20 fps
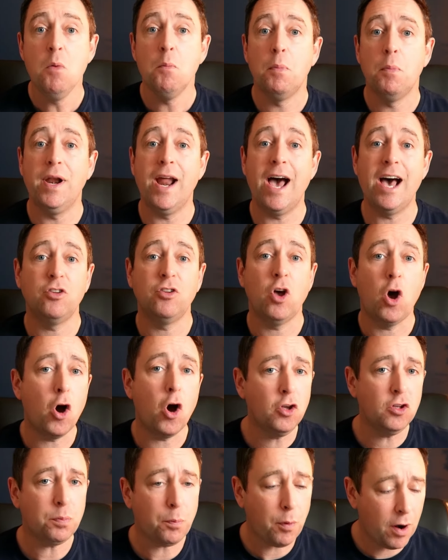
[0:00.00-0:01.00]
But as
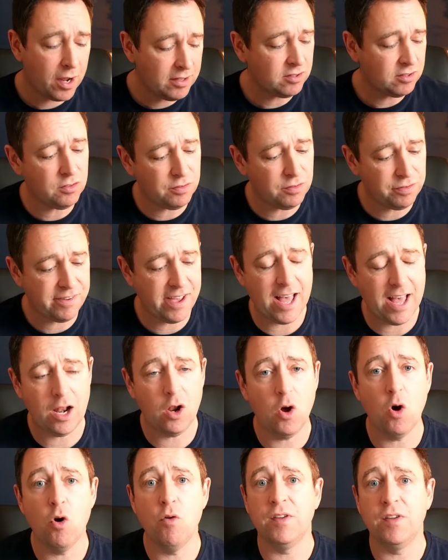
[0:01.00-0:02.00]
house prices
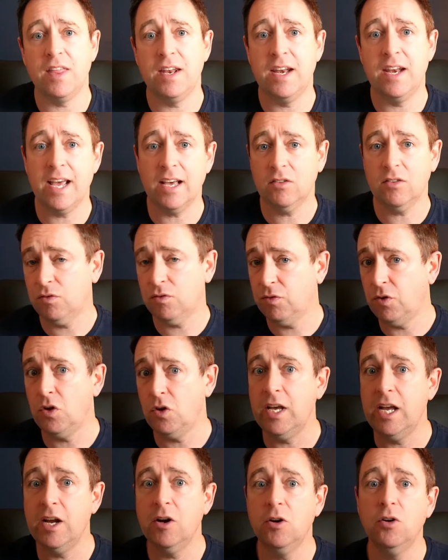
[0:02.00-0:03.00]
fell over the next few
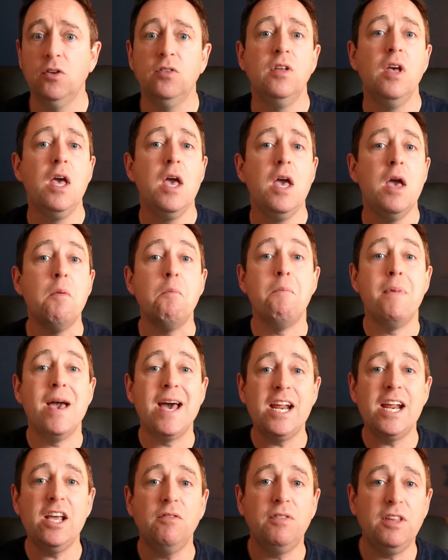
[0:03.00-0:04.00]
years,
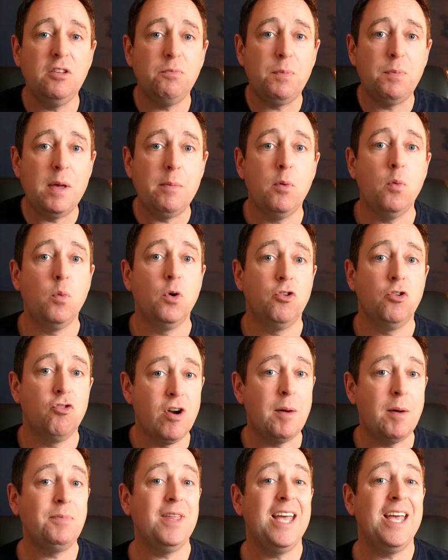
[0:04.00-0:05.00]
many of these people were
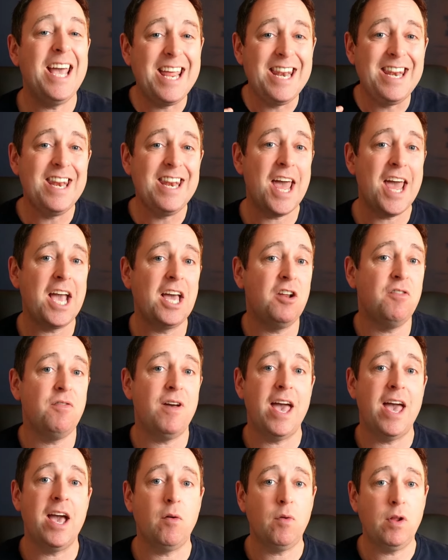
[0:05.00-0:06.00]
trapped in negative
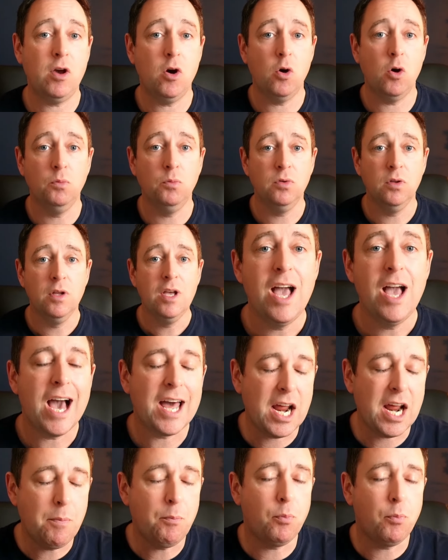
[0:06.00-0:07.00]
equity homes,
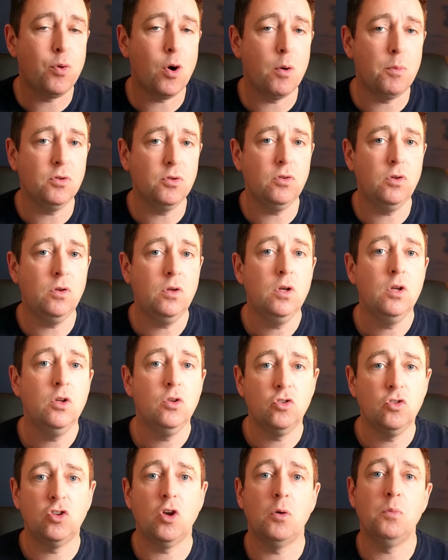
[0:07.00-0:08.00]
and I promise you,
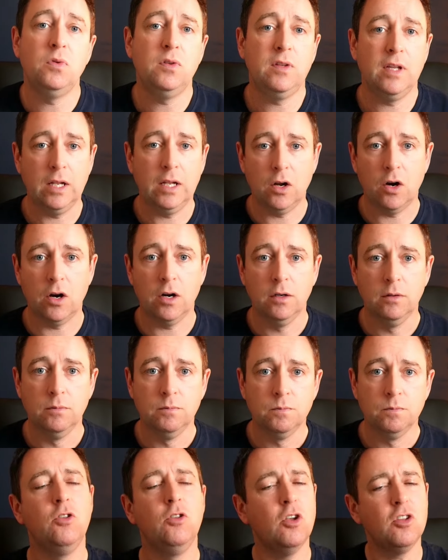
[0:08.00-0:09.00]
some still are.
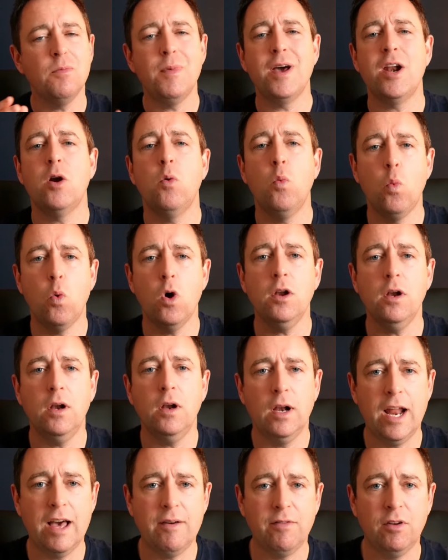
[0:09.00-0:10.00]
Doesn't matter
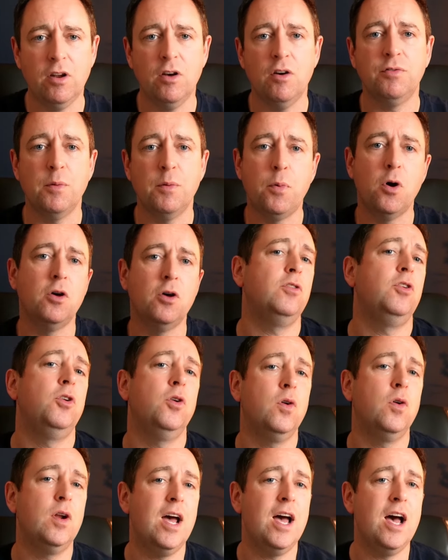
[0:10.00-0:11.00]
what level of deposit
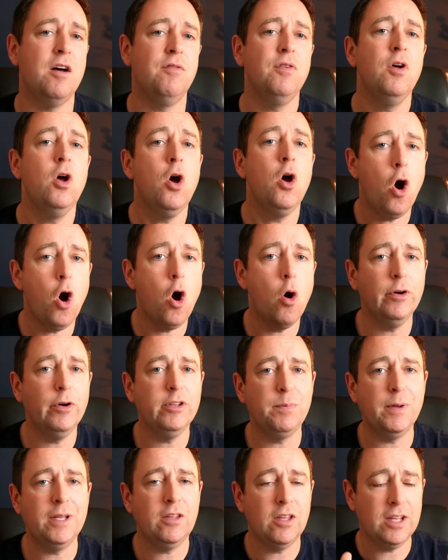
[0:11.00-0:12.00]
you're going to have, always
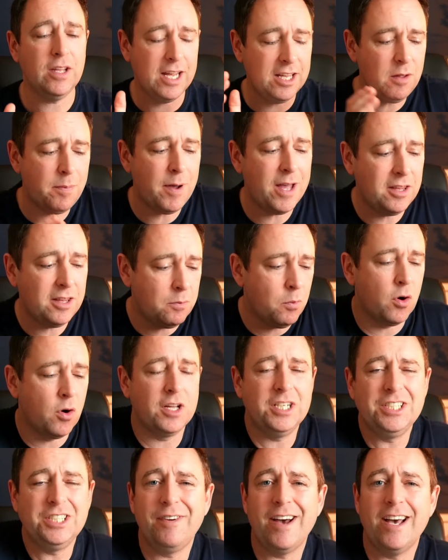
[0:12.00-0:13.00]
speak to an independent
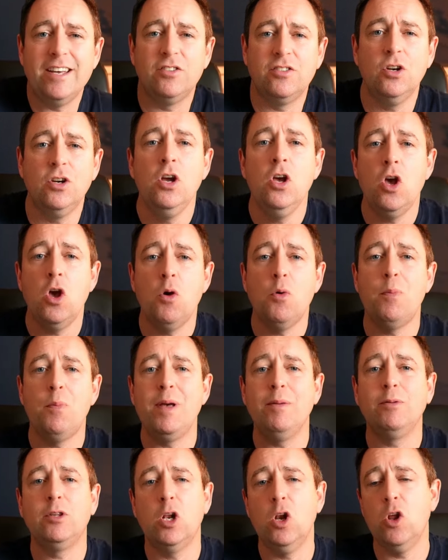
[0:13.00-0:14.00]
mortgage advisor who will be
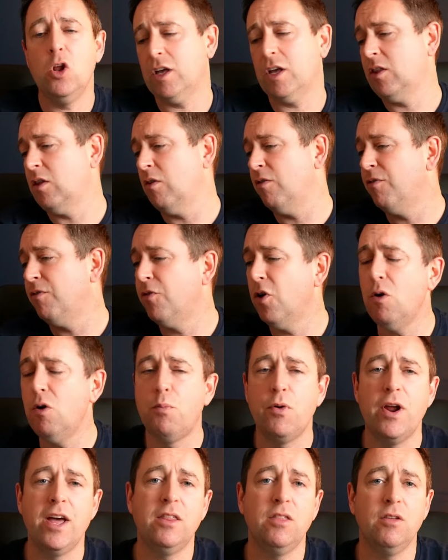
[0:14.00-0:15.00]
able to look at the full
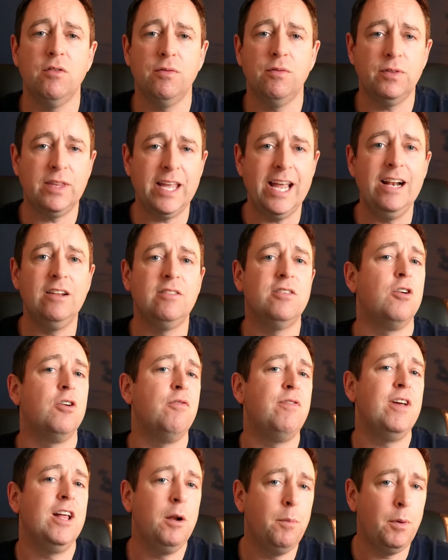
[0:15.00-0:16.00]
breadth of deals that are
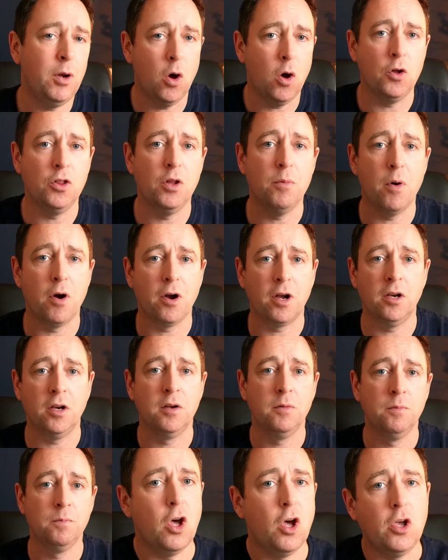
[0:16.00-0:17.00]
available on the
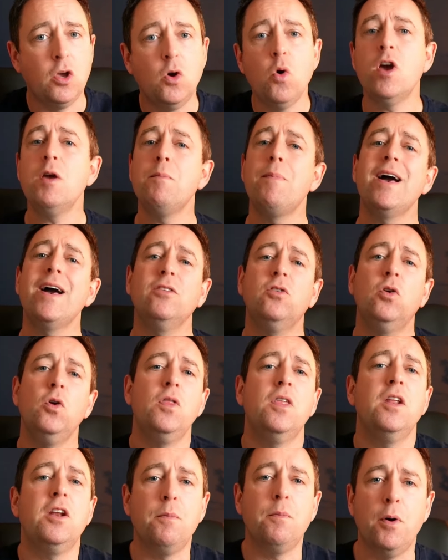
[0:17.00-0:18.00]
market. Now, going back to
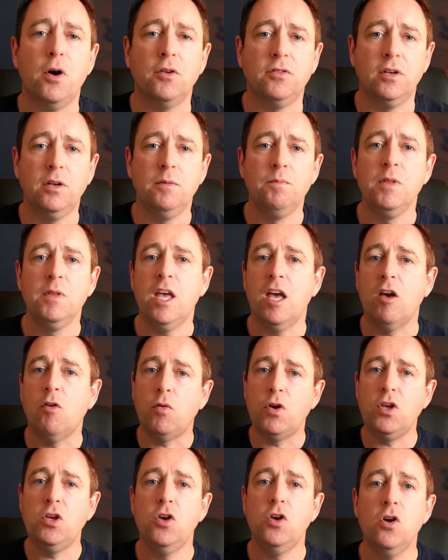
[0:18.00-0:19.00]
the deposit, if
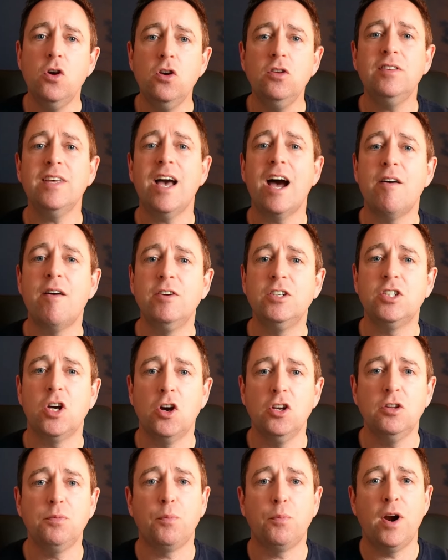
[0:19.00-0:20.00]
we use average
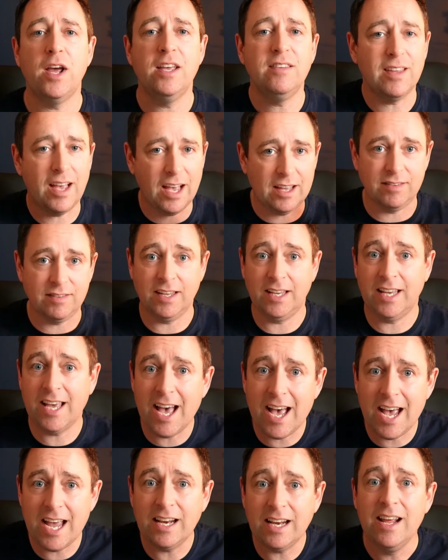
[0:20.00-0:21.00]
house price as a
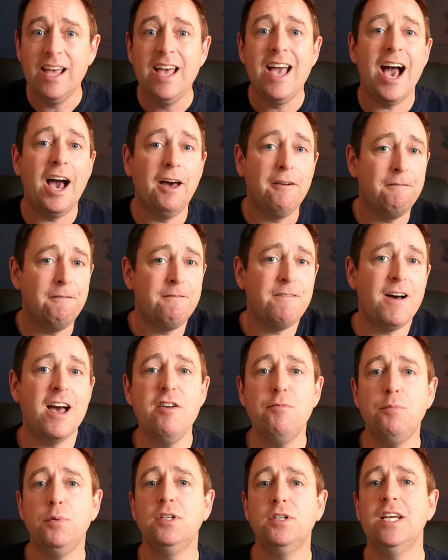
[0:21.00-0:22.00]
guide, at
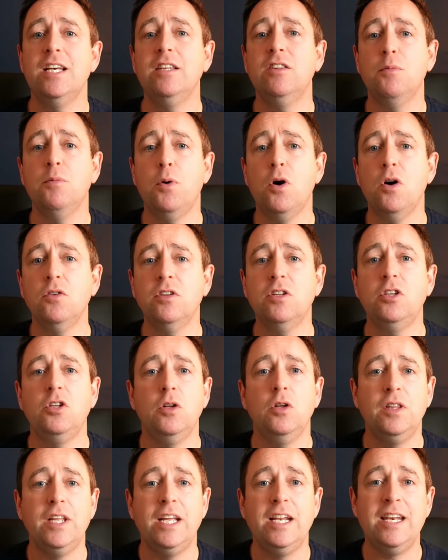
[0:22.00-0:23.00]
5% deposit,
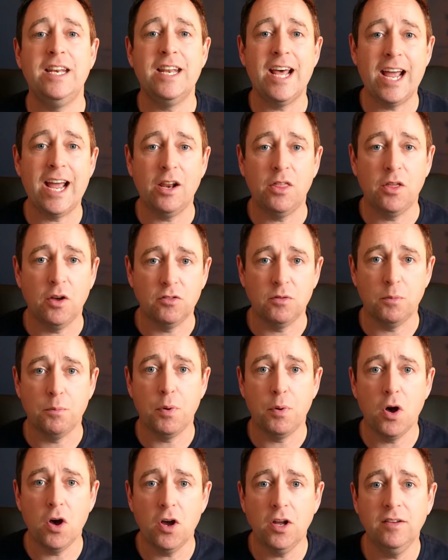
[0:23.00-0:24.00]
you'll need
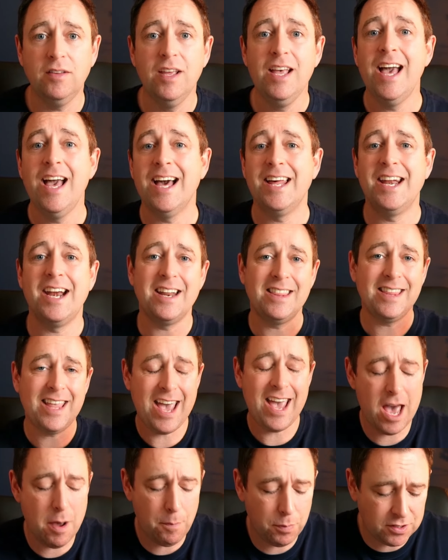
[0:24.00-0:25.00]
£9,000, and at a
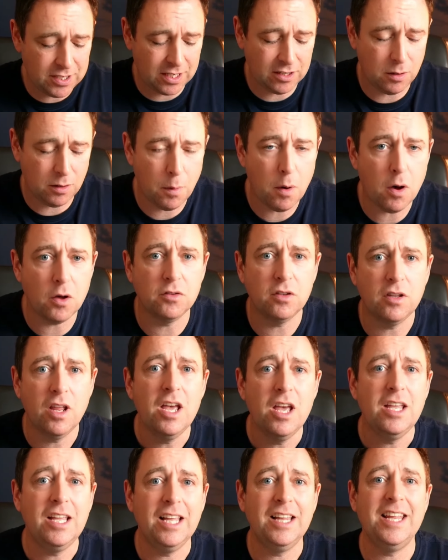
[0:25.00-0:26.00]
10% deposit,
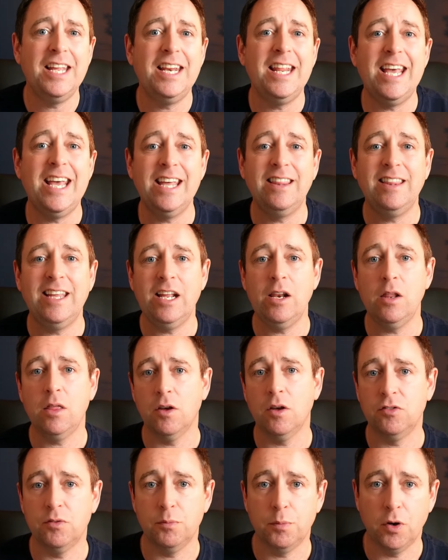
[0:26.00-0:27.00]
you'll need
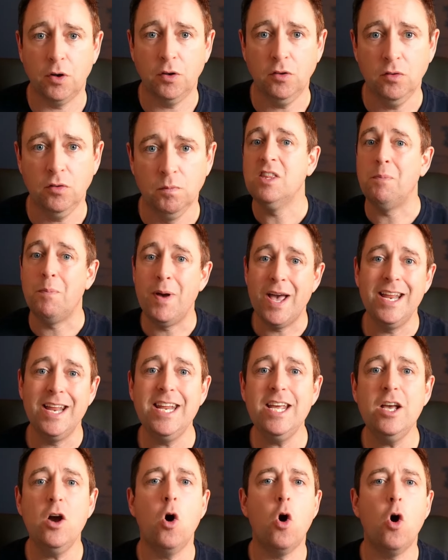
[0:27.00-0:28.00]
£18,000.
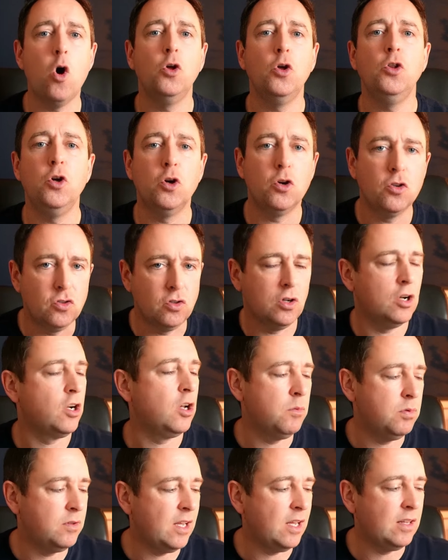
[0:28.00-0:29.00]
Depending on your
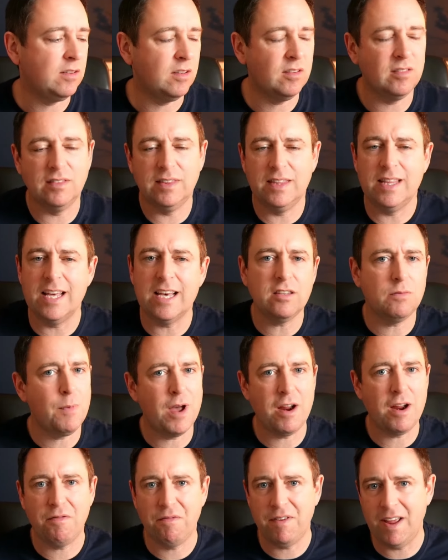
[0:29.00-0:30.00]
circumstances, this
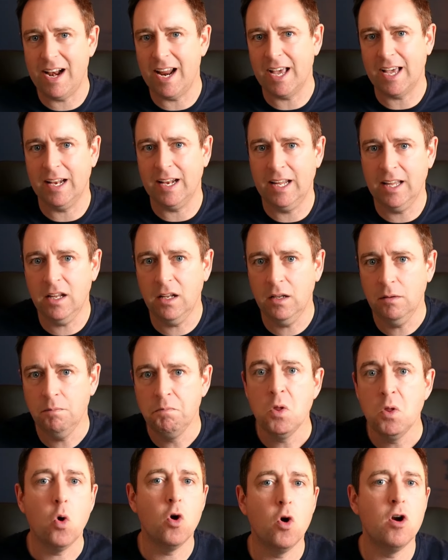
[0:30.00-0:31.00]
might feel like a little,
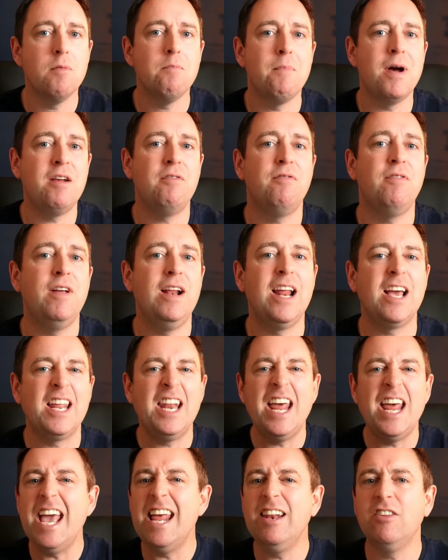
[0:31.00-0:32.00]
or it might feel like
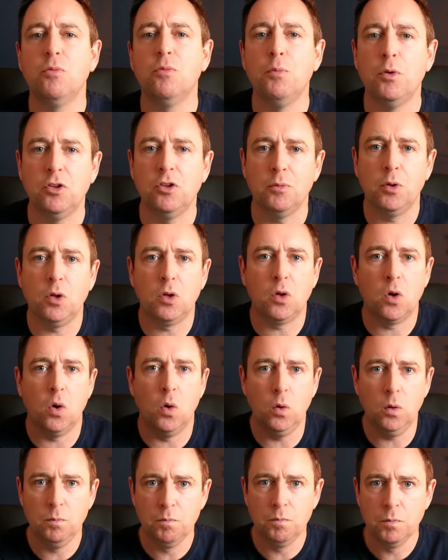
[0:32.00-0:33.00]
an insurmountable
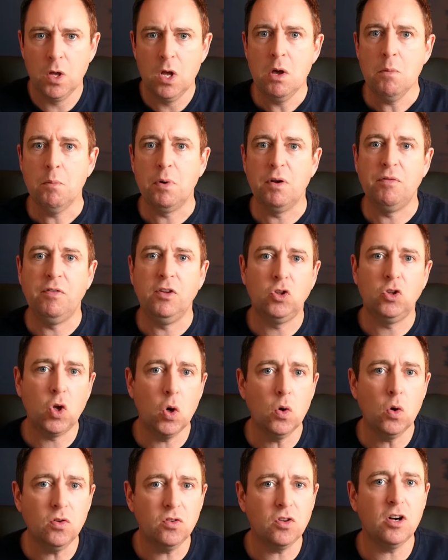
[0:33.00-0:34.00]
goal. But if you
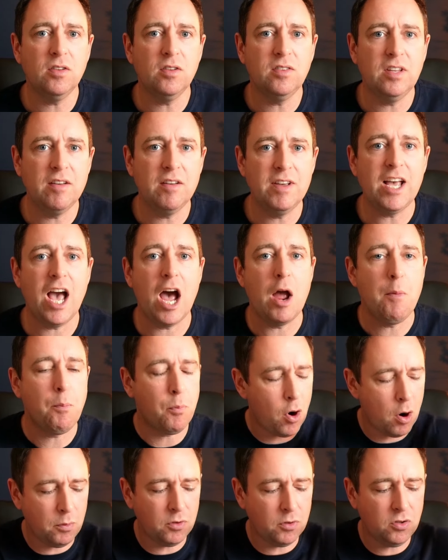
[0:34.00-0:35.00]
don't start saving, I
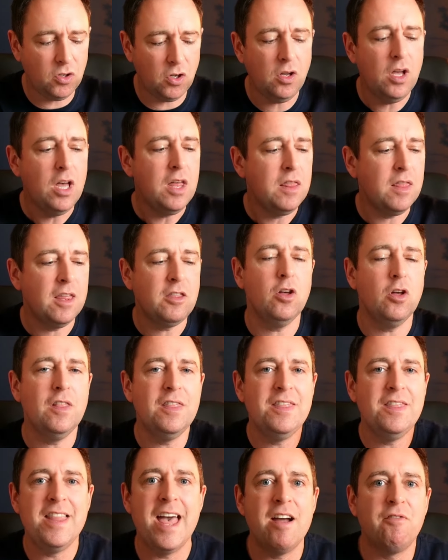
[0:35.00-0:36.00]
promise you that you'll
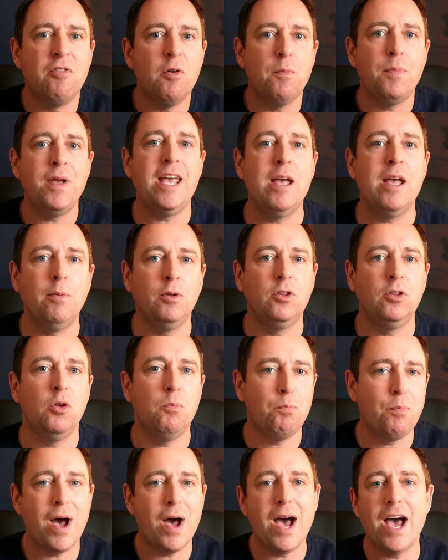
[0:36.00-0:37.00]
never be able to
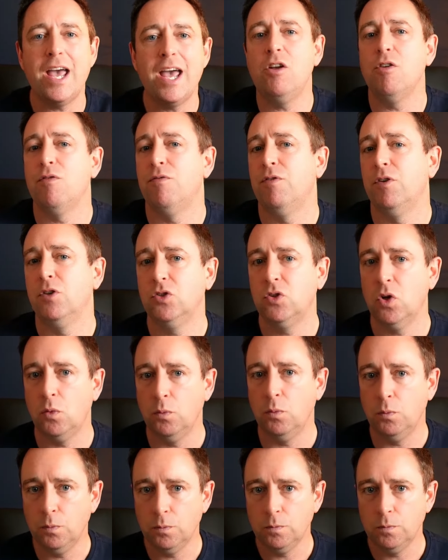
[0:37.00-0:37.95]
buy your first home.